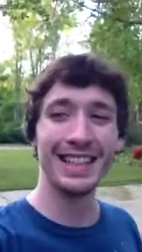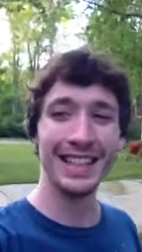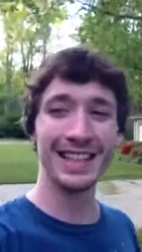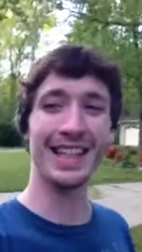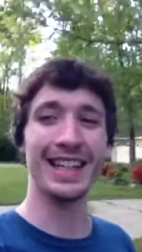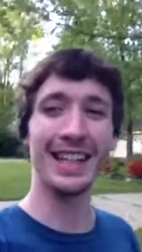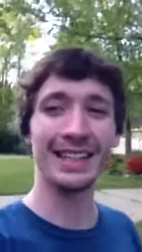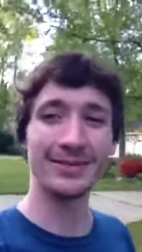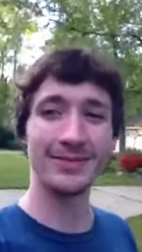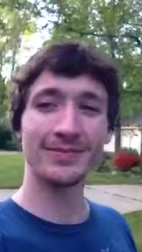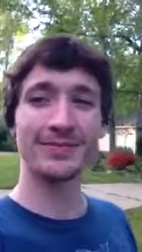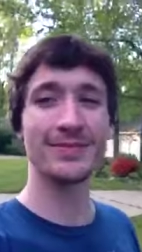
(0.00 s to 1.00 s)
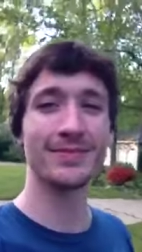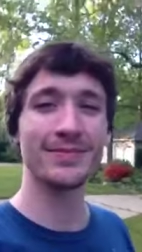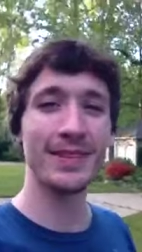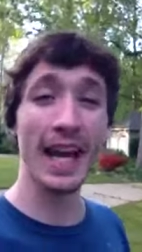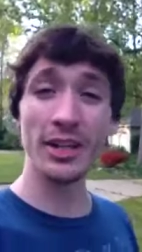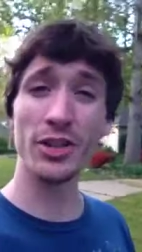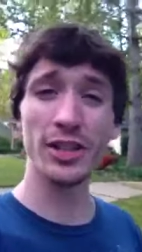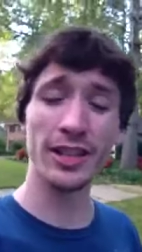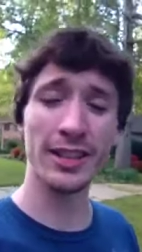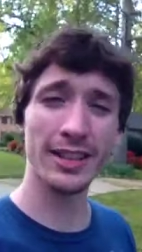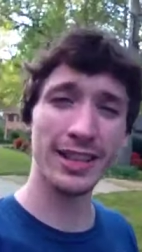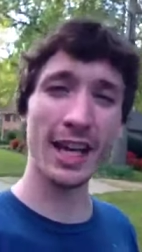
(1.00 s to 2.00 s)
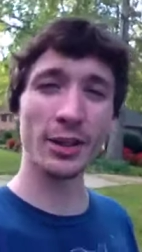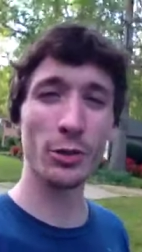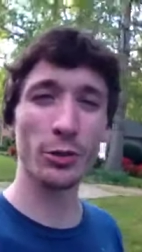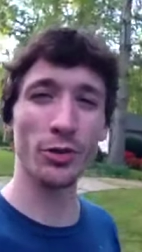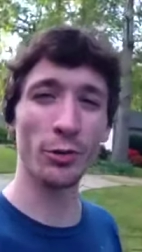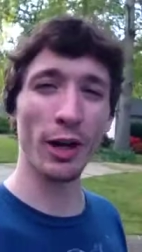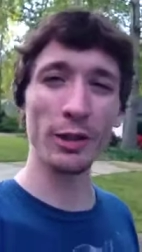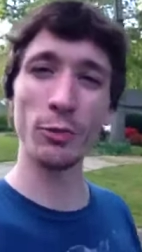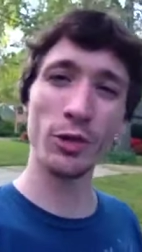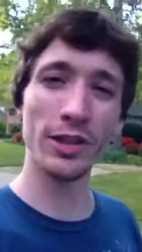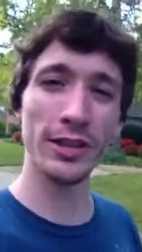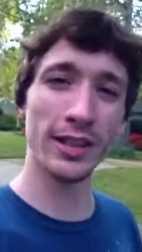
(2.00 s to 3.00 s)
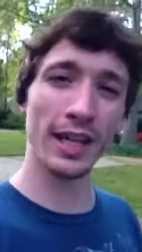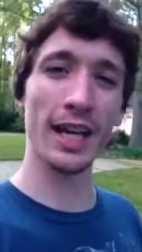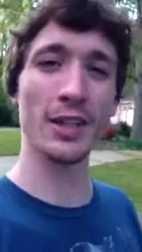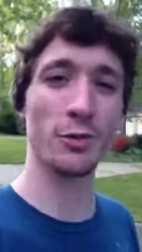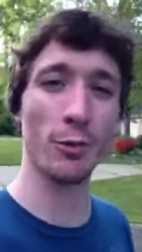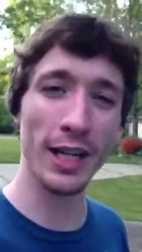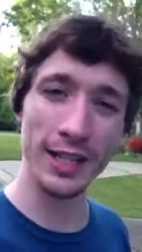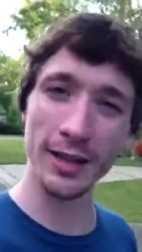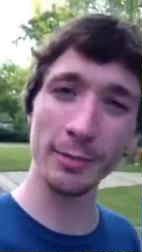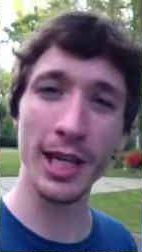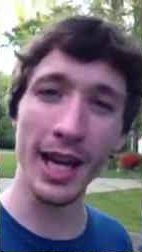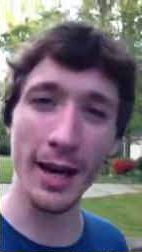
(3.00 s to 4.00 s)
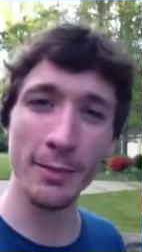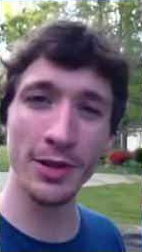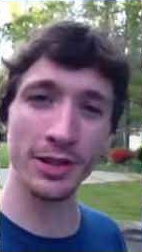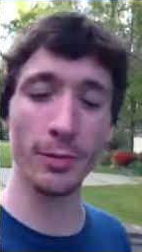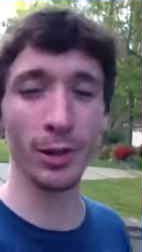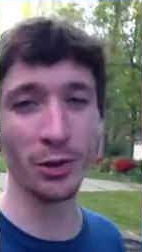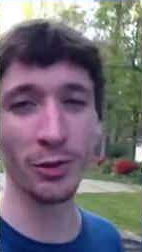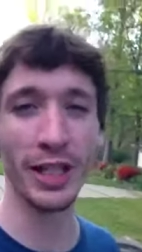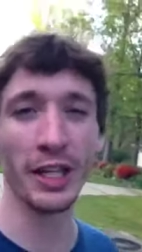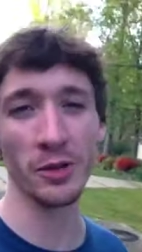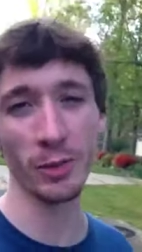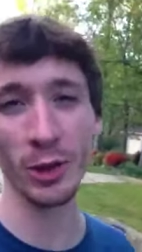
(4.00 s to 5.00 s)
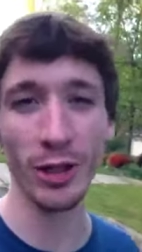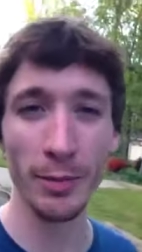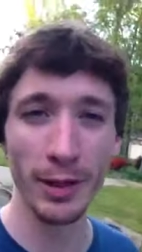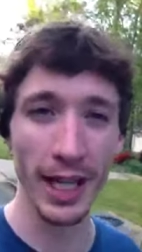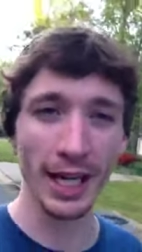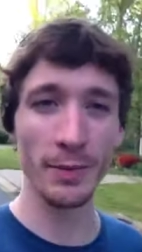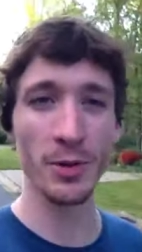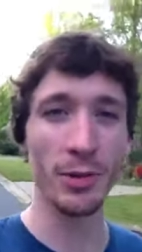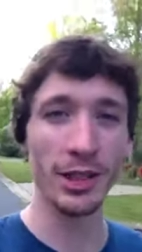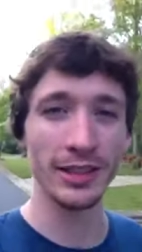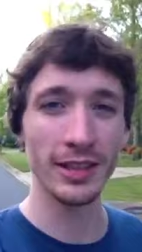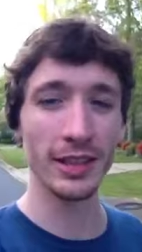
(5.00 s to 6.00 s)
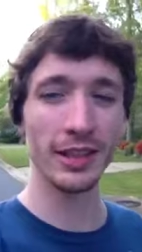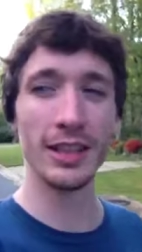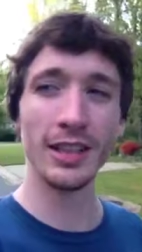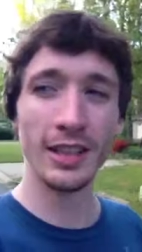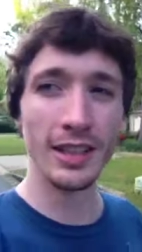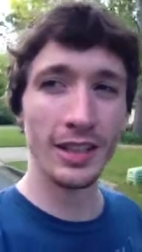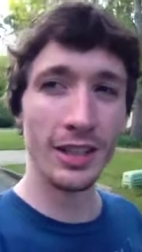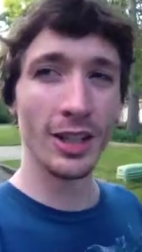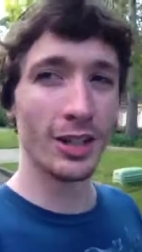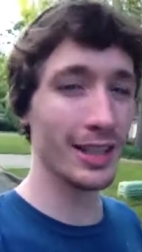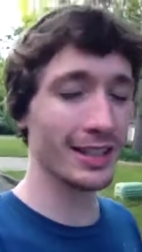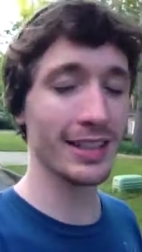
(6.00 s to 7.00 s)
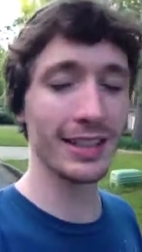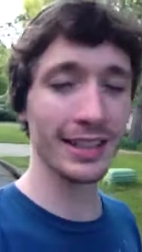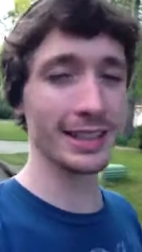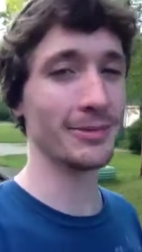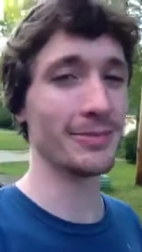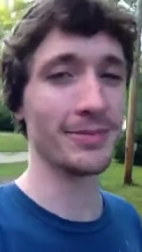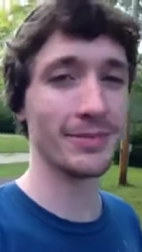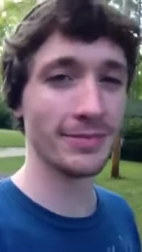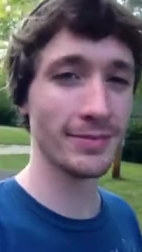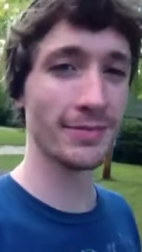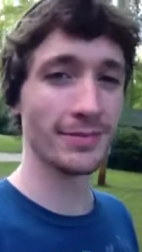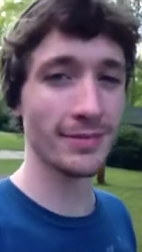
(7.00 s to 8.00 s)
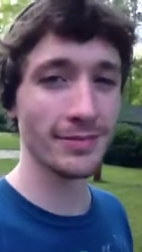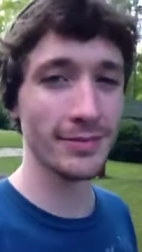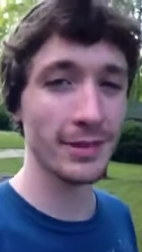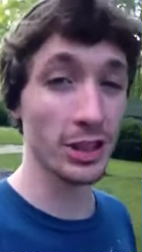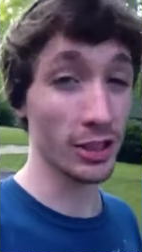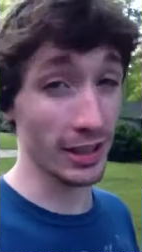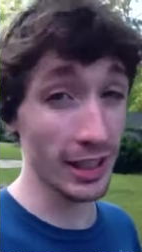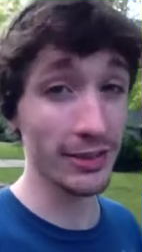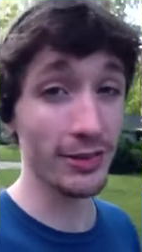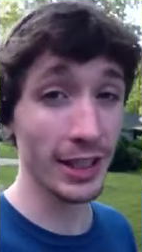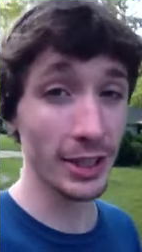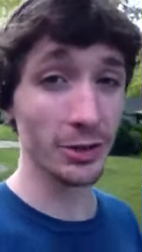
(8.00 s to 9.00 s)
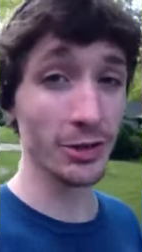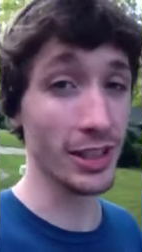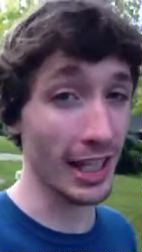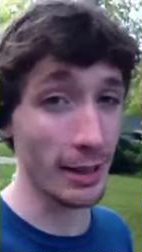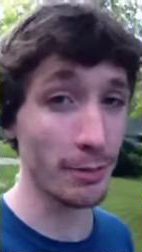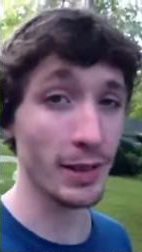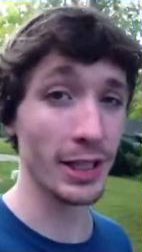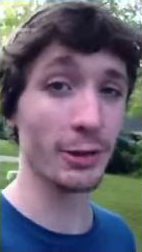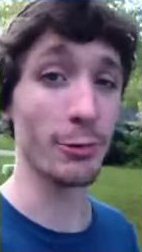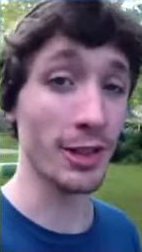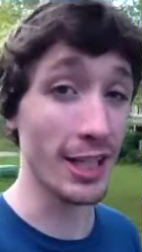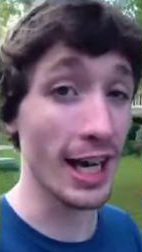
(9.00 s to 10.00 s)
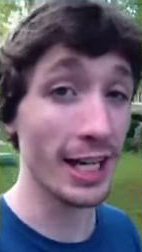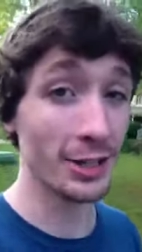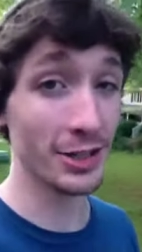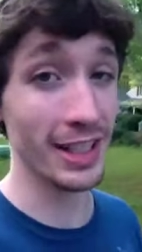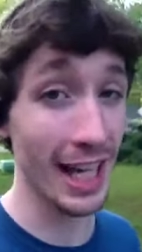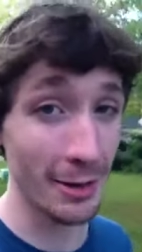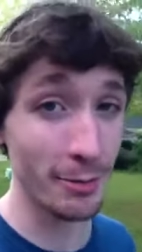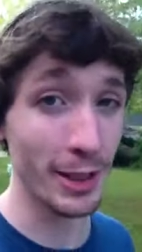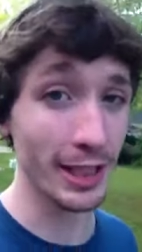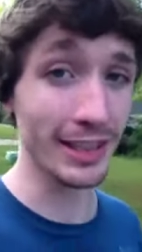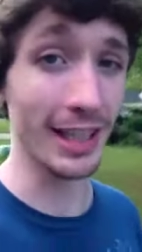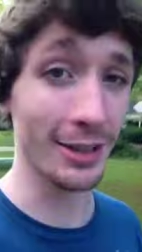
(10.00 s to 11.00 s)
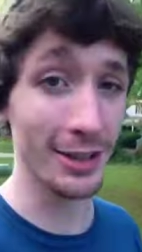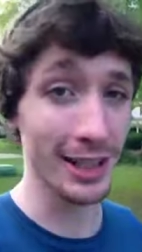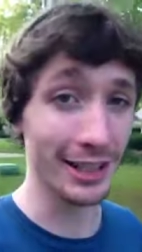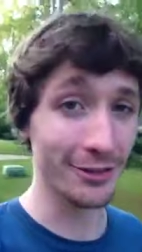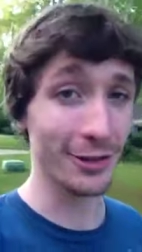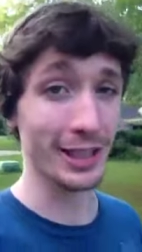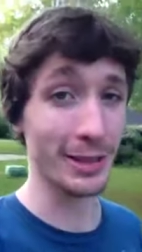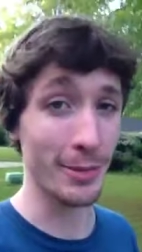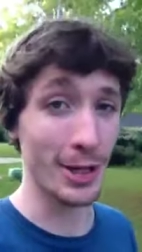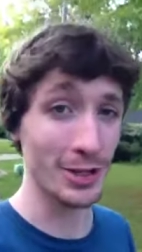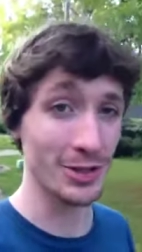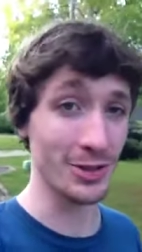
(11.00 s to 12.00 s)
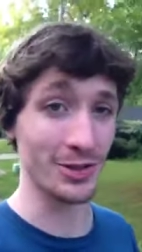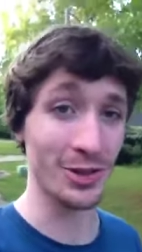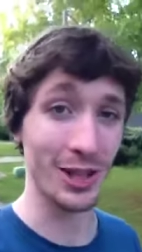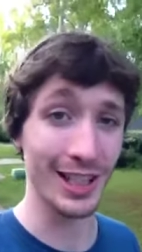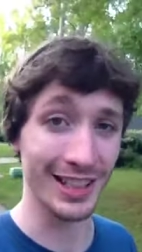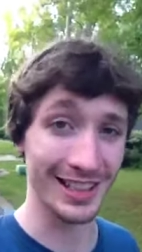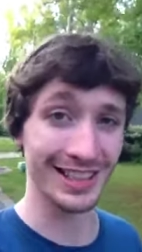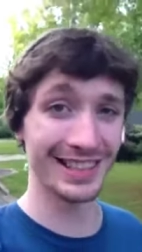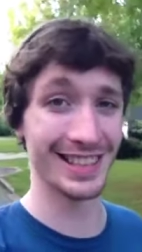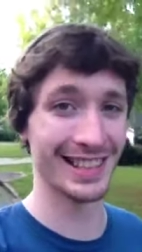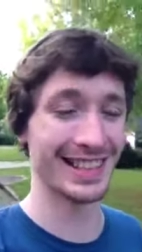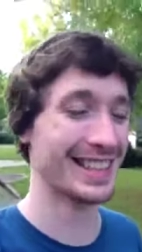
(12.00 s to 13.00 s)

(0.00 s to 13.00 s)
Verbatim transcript: It uh, actually it's kind of cool. The red one has red hubcaps and the blue one has blue hubcaps. But honestly, do you need vehicles that big with tires that big? They look like freaking monster trucks.